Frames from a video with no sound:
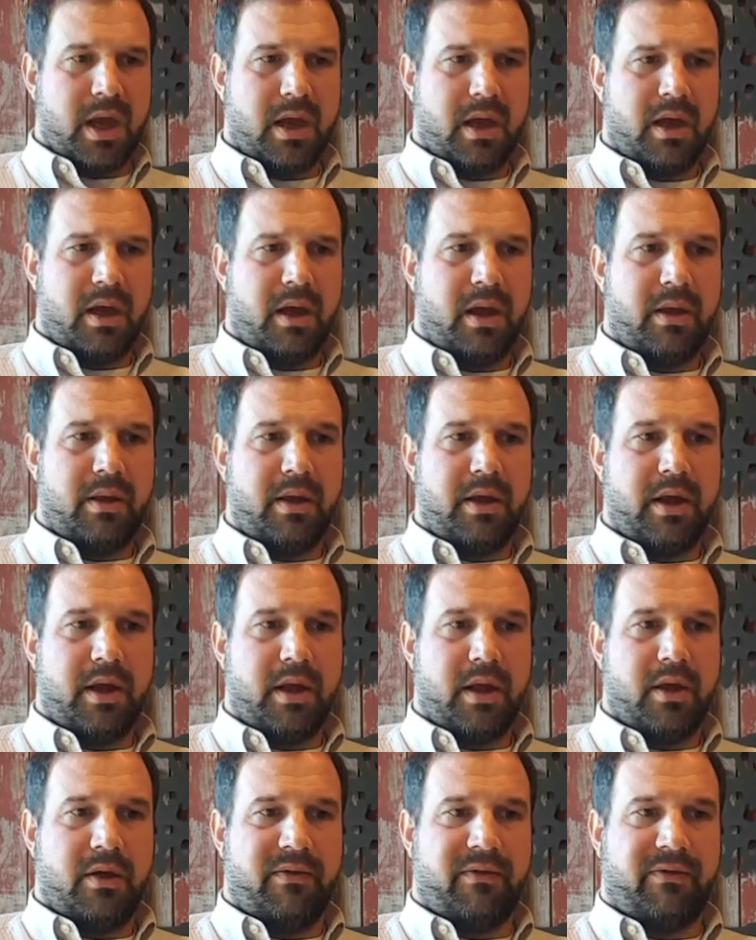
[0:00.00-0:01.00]

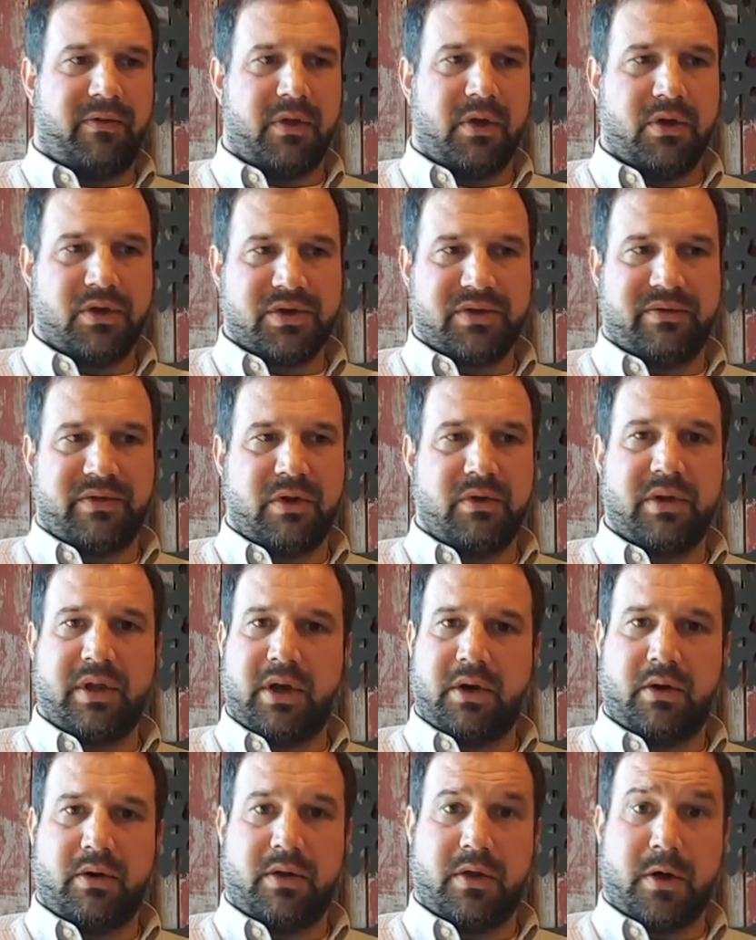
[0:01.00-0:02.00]
for those of you
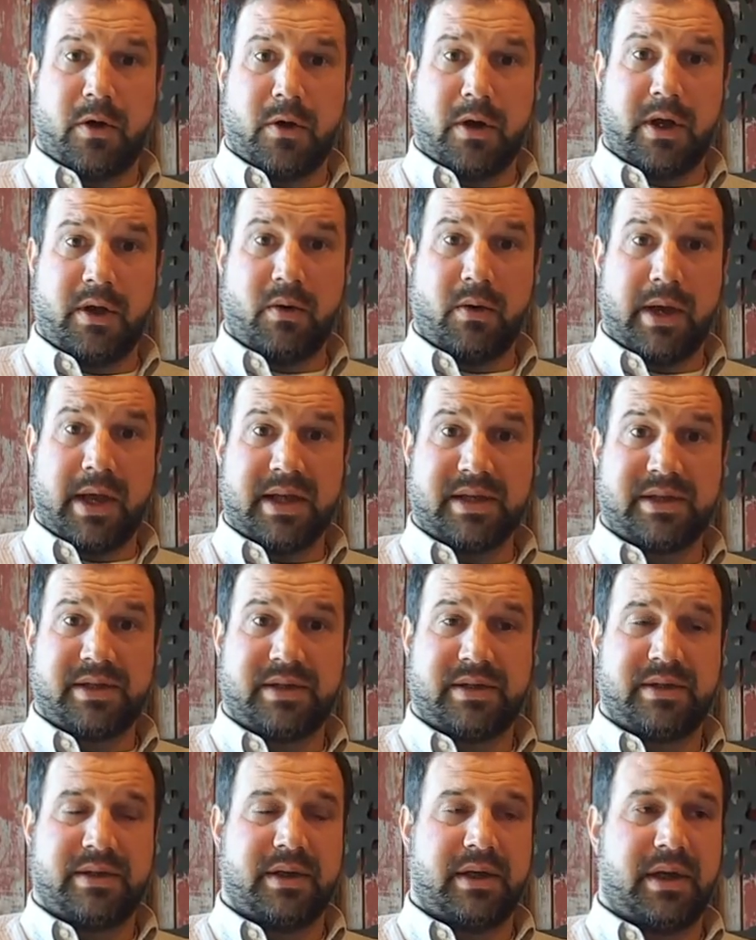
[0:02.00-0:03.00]
that are
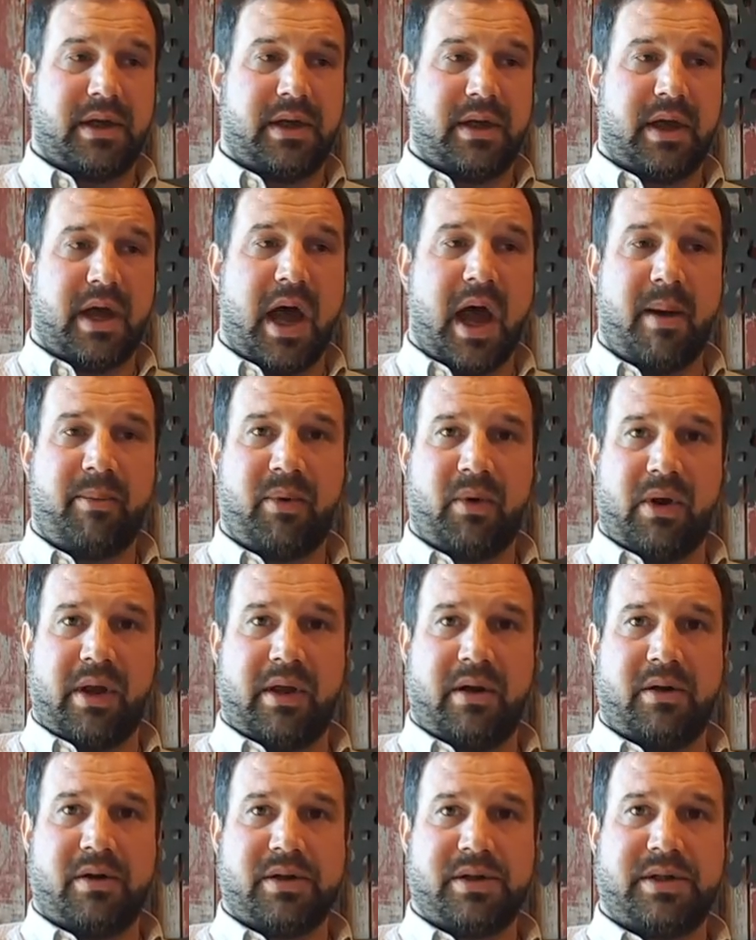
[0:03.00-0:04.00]
EOS
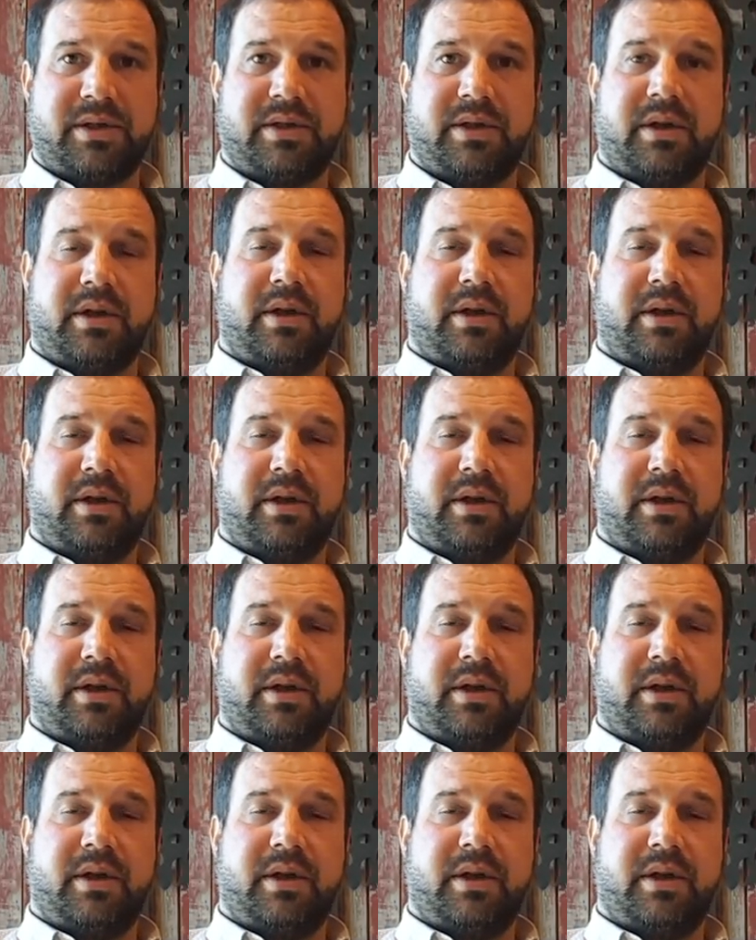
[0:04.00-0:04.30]
operators,